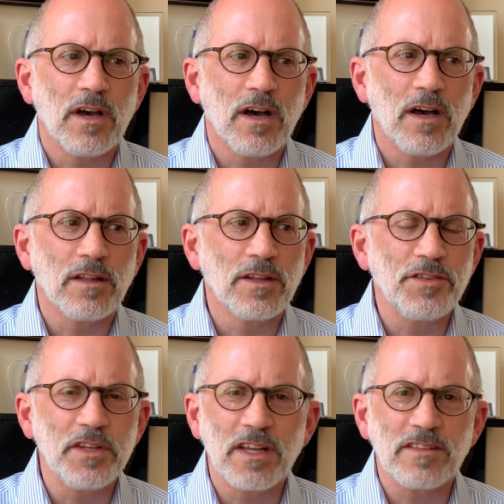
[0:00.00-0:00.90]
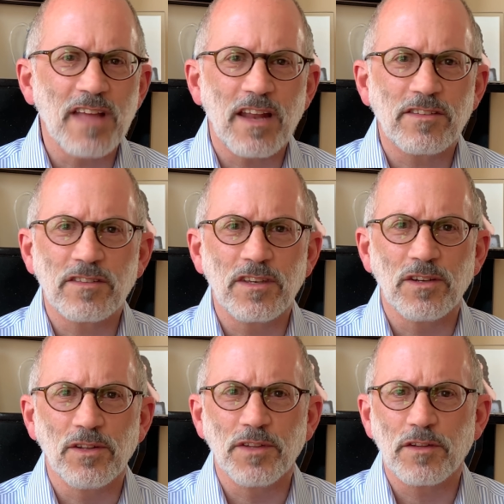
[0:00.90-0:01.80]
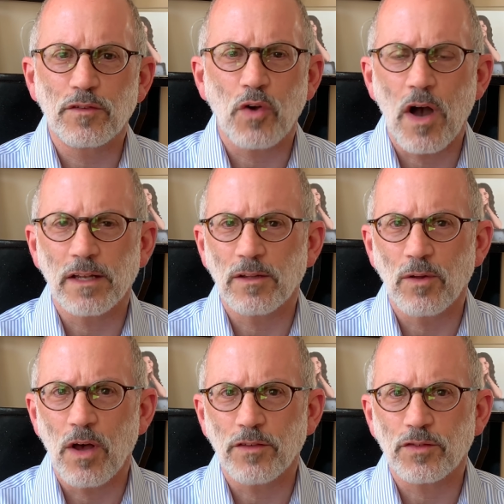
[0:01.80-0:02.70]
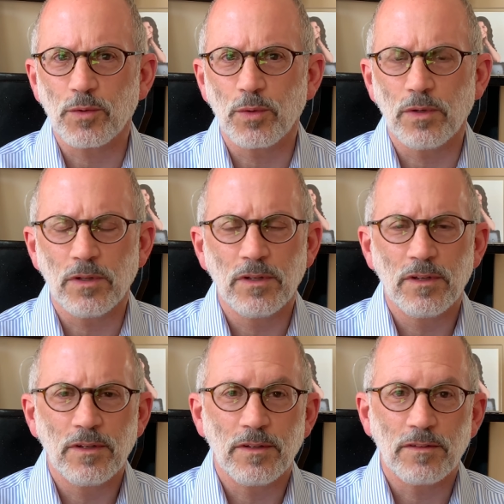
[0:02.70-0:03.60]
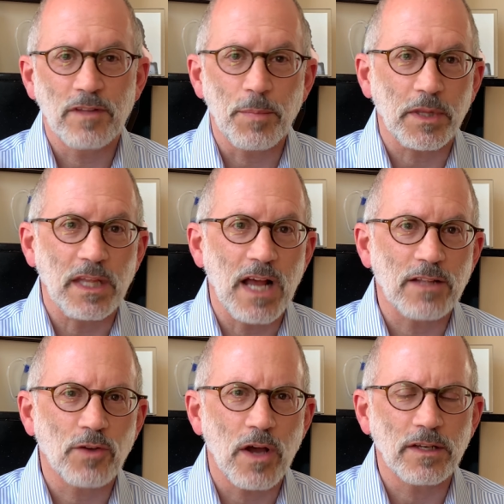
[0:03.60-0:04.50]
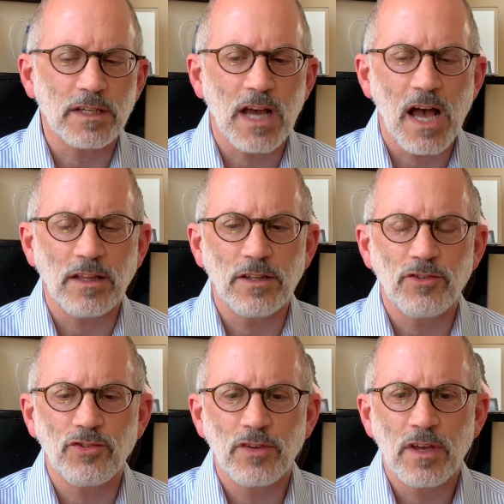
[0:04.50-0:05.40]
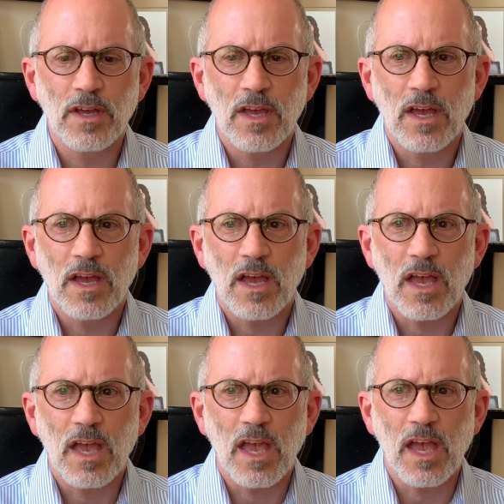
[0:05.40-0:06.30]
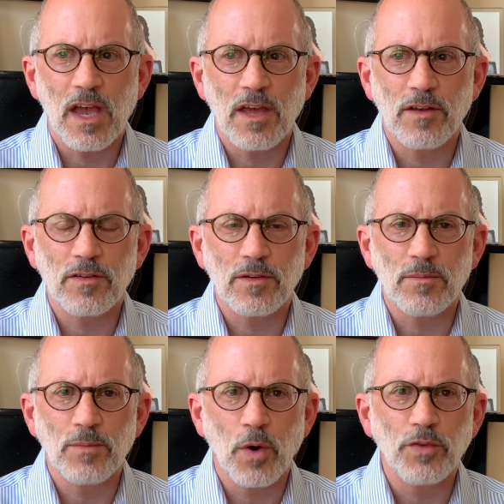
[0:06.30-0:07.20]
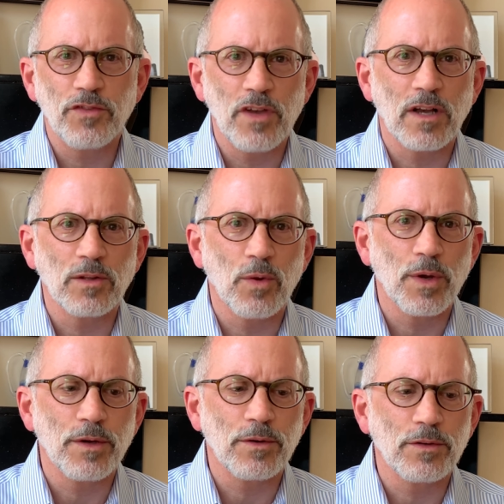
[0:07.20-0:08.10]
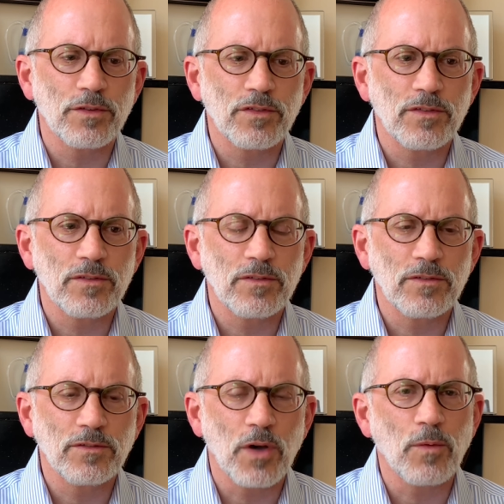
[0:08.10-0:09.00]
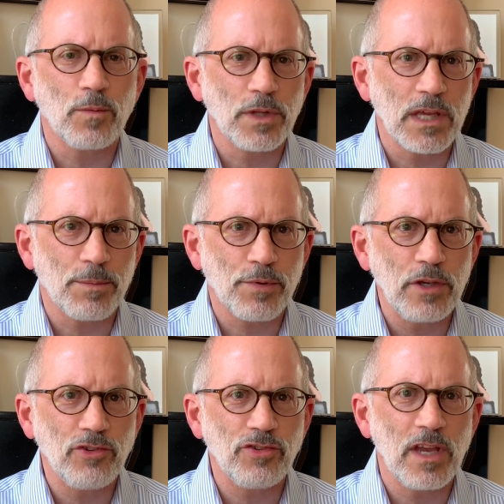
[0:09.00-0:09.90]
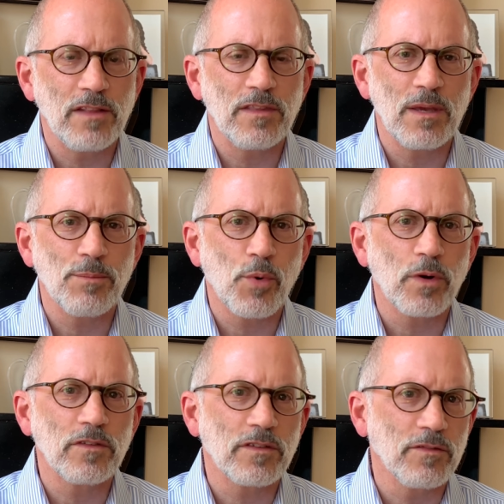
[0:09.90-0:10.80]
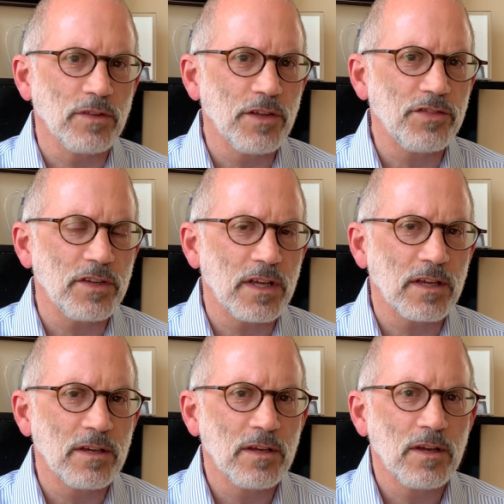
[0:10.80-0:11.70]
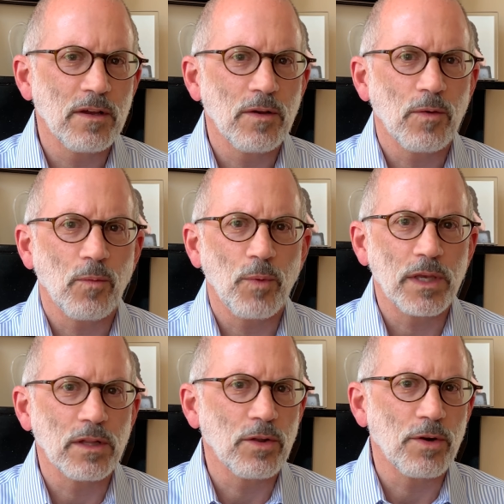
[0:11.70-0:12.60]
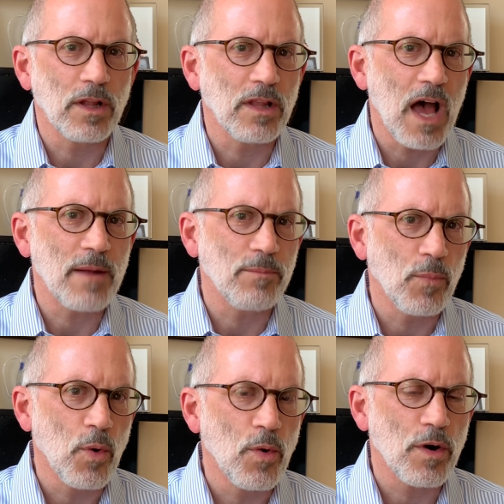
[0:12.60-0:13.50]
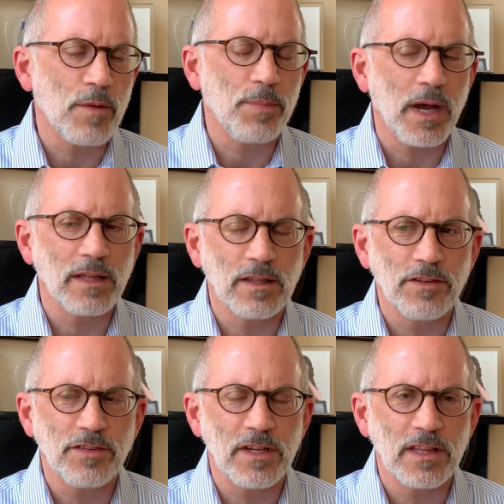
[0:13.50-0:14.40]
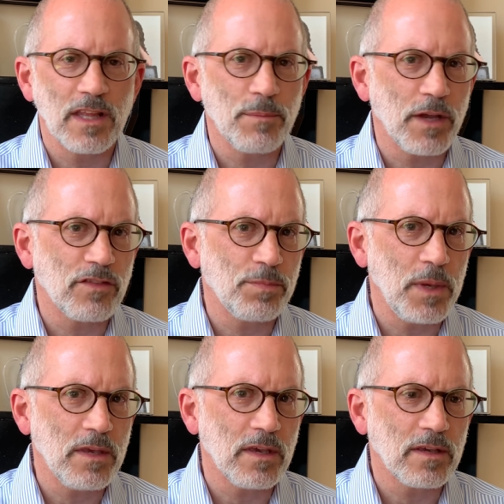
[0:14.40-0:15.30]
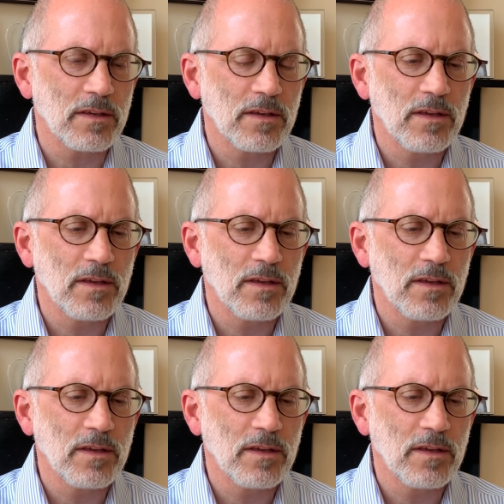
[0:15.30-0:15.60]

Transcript: Uh, listening is not a skill that's taught in law school, typically not taught in college, and most young lawyers don't really appreciate the importance of listening we can learn a lot more by listening than by speaking.